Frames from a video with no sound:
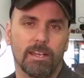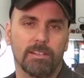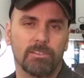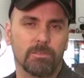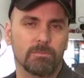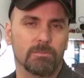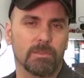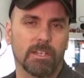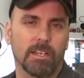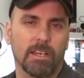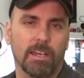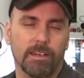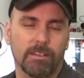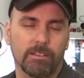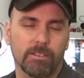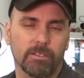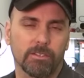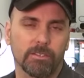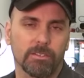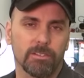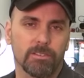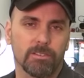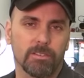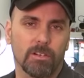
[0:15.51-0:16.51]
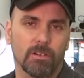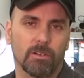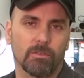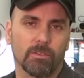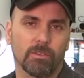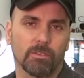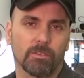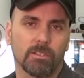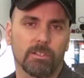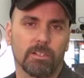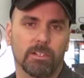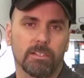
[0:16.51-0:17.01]
engine mechanical is
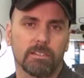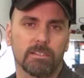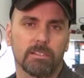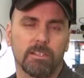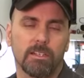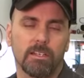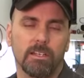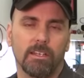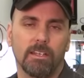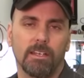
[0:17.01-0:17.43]
overlooked.